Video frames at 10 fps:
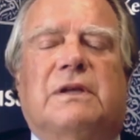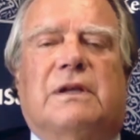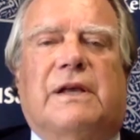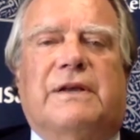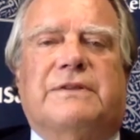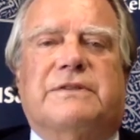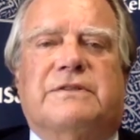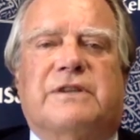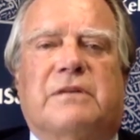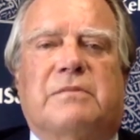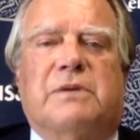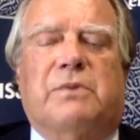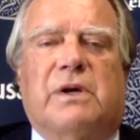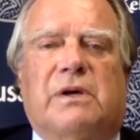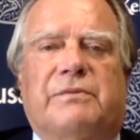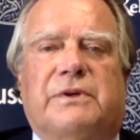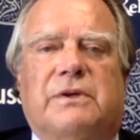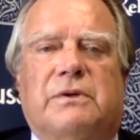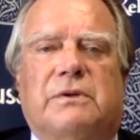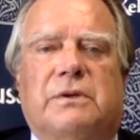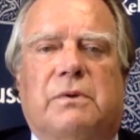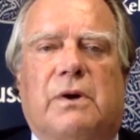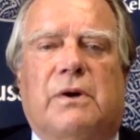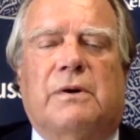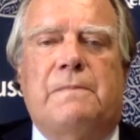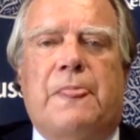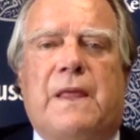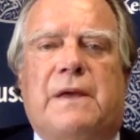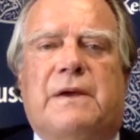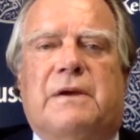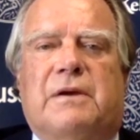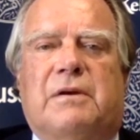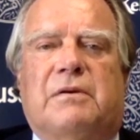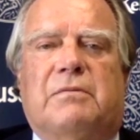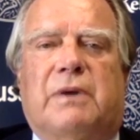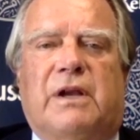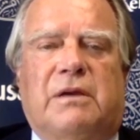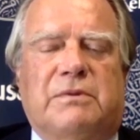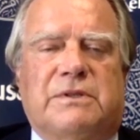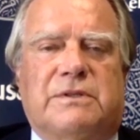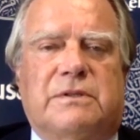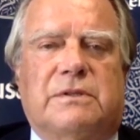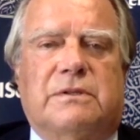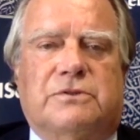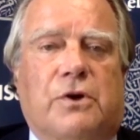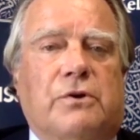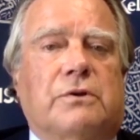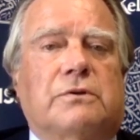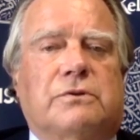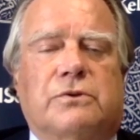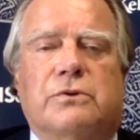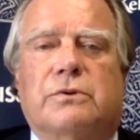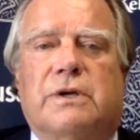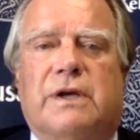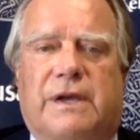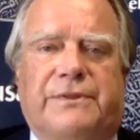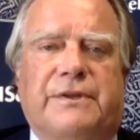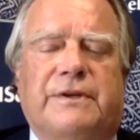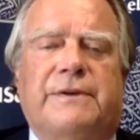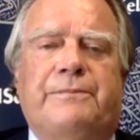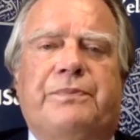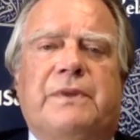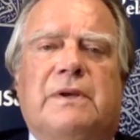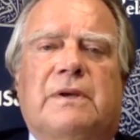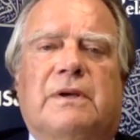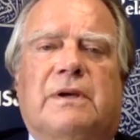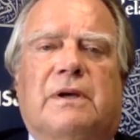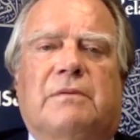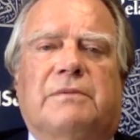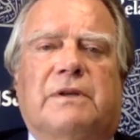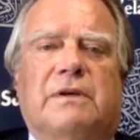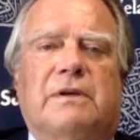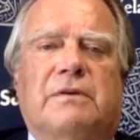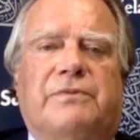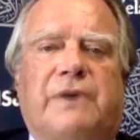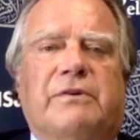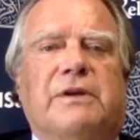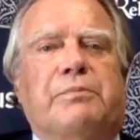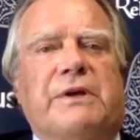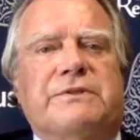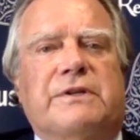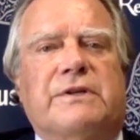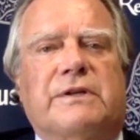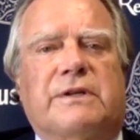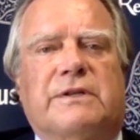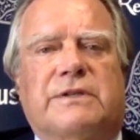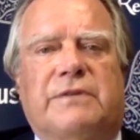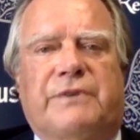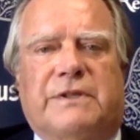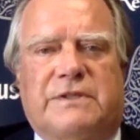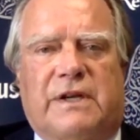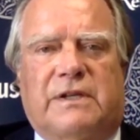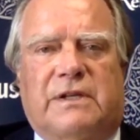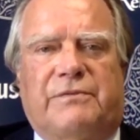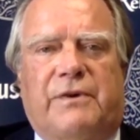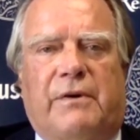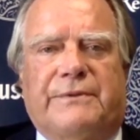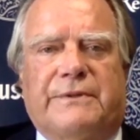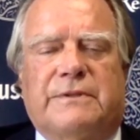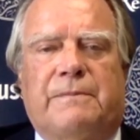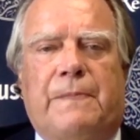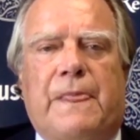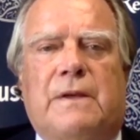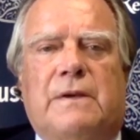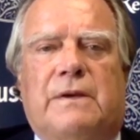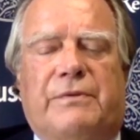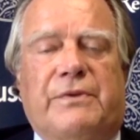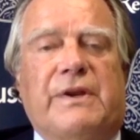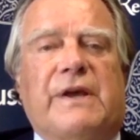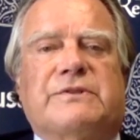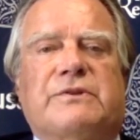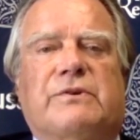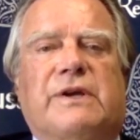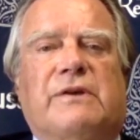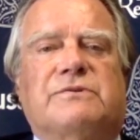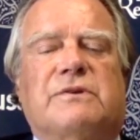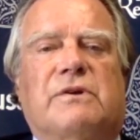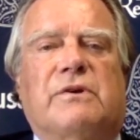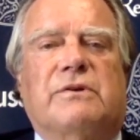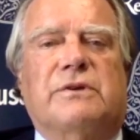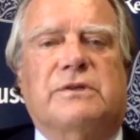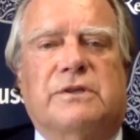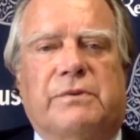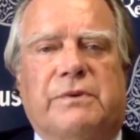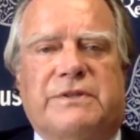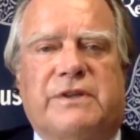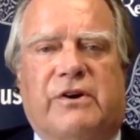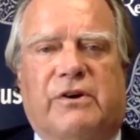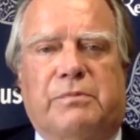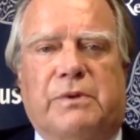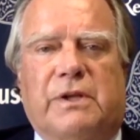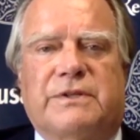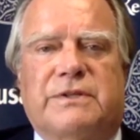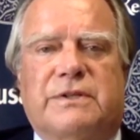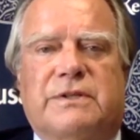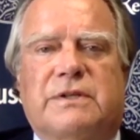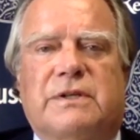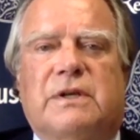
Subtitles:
ladies and gentlemen, wherever you are. My name is John Duke Anthony. I'm the founding president and chief executive officer of the National Council on U.S.-Arab Relations.